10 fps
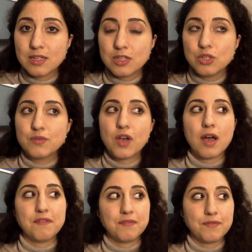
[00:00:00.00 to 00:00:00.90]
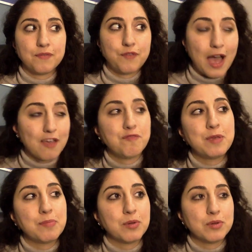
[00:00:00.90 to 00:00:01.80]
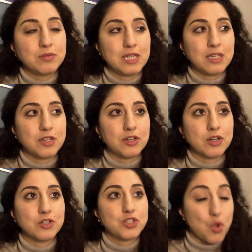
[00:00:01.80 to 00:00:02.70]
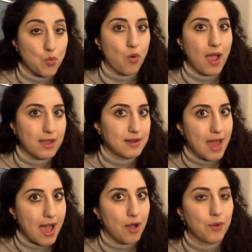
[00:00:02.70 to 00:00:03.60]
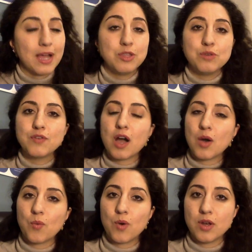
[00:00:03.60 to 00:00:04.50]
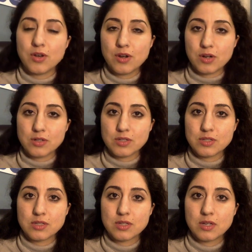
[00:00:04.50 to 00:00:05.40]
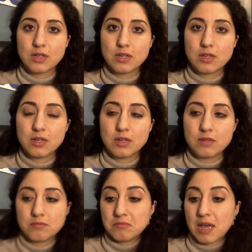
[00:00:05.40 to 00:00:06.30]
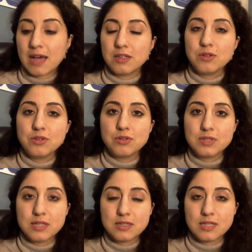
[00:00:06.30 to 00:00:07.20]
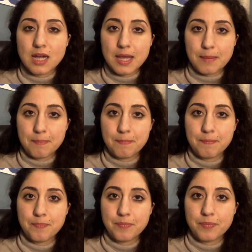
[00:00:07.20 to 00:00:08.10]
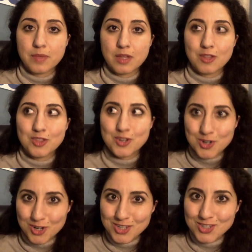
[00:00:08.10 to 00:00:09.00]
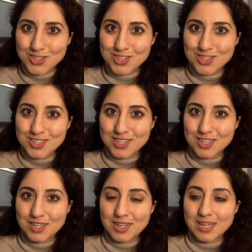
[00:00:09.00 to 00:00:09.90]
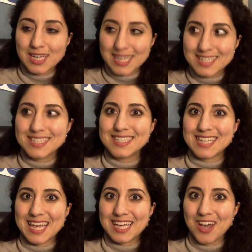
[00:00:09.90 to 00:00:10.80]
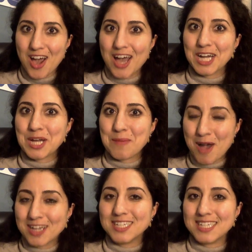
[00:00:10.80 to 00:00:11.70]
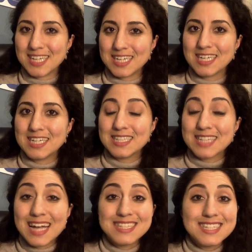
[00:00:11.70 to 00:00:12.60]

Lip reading: You've got 5 people who need a nurse right now, and you've got 1 nurse. How do you use his time? The nurse is a hot commodity. That's a